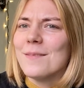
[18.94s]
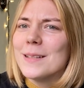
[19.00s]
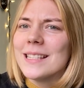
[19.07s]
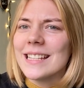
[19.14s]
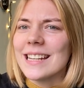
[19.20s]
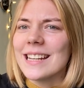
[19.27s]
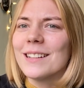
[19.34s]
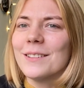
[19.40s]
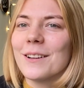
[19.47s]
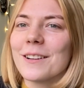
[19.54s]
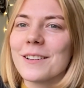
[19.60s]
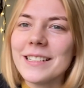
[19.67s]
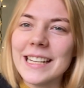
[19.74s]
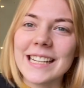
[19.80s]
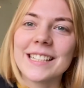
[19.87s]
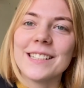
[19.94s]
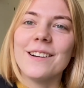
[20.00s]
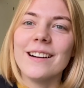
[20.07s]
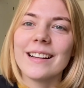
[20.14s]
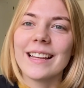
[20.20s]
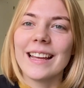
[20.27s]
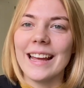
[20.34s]
been seeing it a lot on
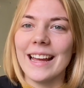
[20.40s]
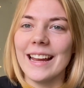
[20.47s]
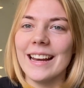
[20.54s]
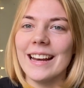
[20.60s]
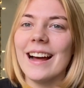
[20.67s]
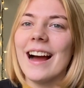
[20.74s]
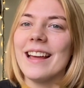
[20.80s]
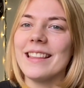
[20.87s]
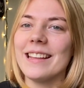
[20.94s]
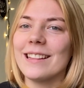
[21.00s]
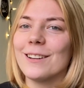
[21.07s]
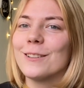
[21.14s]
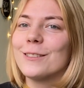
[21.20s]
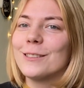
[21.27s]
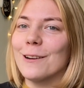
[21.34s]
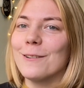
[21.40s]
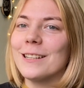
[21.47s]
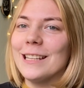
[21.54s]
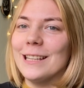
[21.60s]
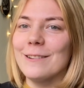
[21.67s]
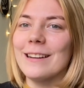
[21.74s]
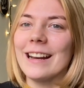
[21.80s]
TikTok and I think they're so
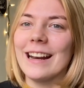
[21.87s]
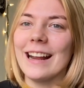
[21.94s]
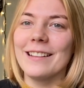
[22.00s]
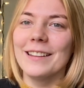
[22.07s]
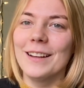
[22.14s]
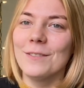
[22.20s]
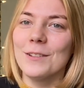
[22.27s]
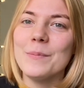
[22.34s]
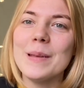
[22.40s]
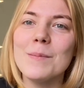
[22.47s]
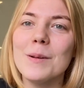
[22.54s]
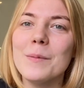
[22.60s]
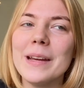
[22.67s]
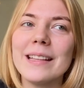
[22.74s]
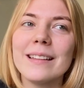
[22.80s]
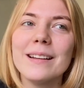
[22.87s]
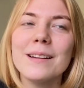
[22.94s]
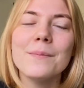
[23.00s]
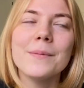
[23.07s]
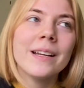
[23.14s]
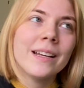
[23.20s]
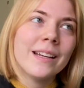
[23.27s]
cute and I love when people make
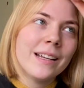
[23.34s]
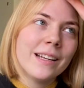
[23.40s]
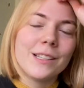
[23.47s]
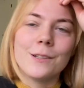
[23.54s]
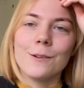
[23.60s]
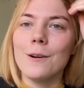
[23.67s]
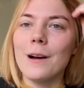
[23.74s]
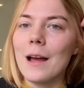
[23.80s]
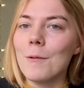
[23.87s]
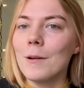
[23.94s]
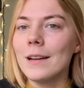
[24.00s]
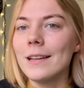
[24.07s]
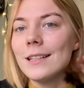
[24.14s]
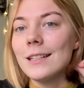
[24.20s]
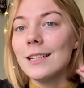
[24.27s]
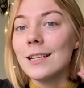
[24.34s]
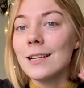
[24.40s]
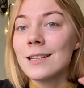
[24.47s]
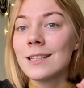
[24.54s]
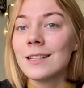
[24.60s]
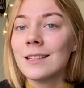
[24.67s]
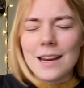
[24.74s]
them. So I wanted to
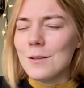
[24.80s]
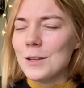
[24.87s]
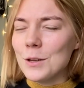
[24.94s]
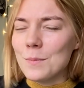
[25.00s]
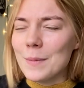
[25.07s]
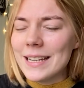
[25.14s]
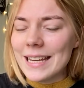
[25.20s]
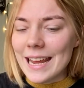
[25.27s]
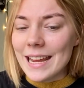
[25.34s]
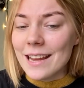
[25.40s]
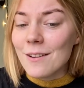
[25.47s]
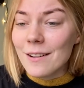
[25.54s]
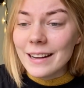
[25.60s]
just do my take on